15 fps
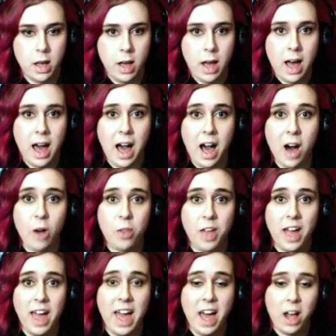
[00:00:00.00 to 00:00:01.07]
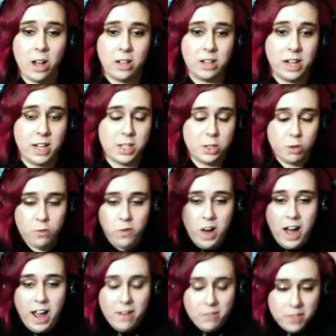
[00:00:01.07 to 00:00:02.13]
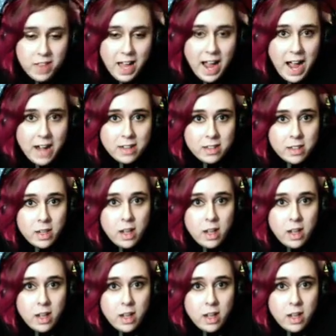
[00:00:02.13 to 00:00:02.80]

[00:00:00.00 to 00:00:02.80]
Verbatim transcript: How the hell did I survive that?